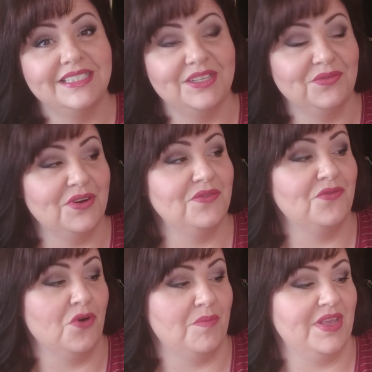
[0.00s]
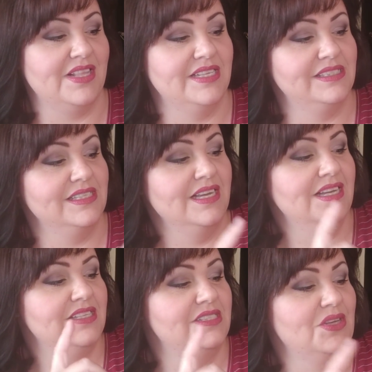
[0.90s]
different formulas.
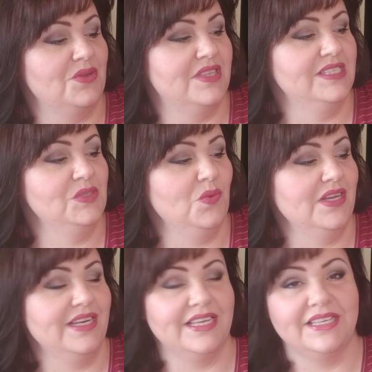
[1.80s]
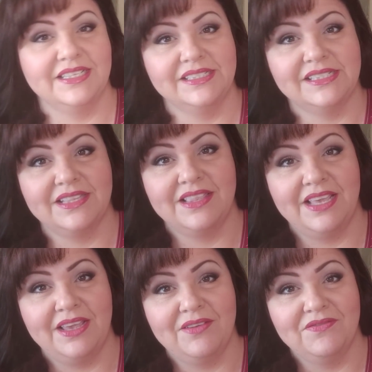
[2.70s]
So this one is
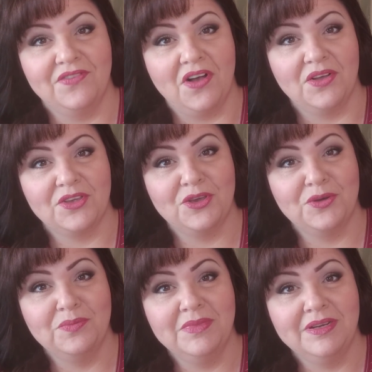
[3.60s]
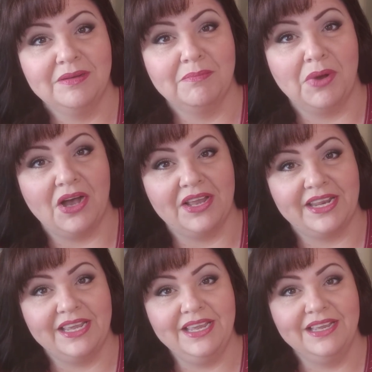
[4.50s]
the volume
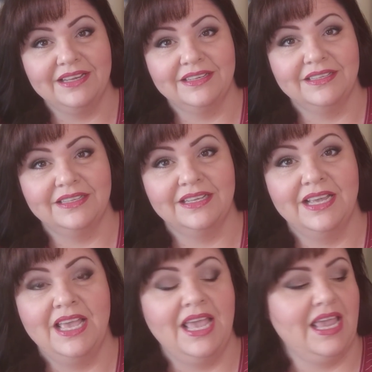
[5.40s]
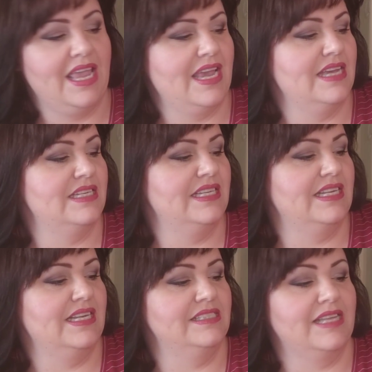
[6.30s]
body, and
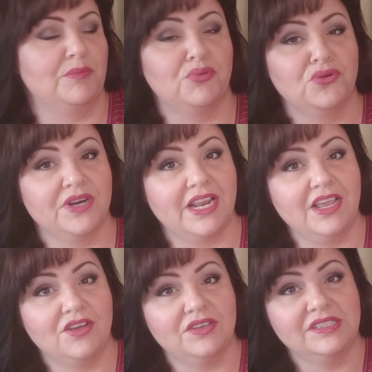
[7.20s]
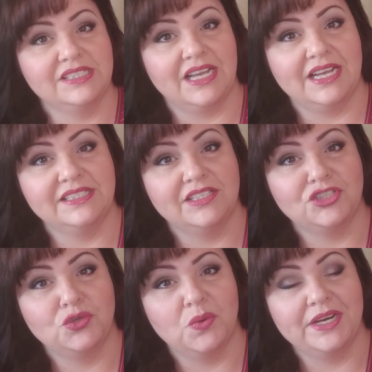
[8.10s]
it is a pretty good size.
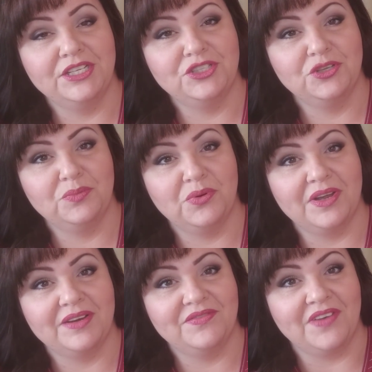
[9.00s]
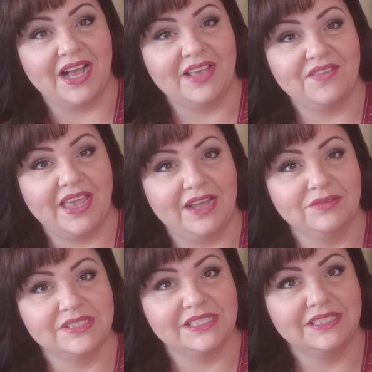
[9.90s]
It's 22.5
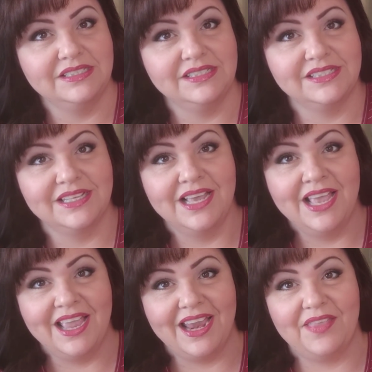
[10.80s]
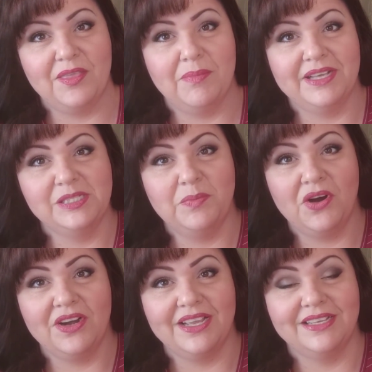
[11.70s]
ounces, and the best
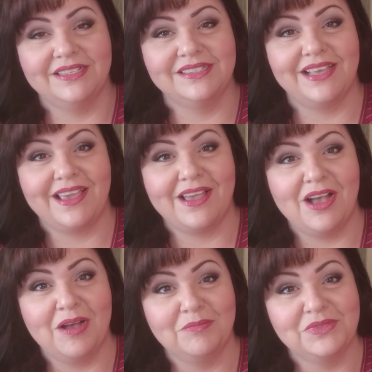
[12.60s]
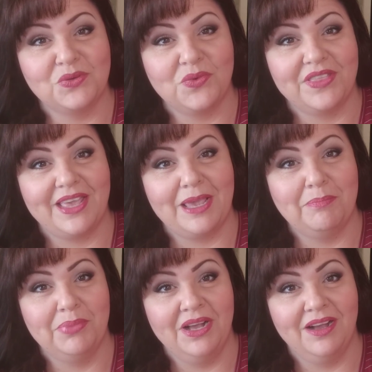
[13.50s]
part is it comes with
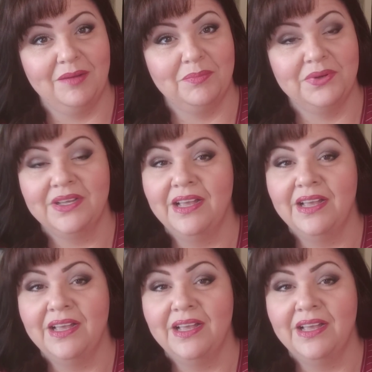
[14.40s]
a pump.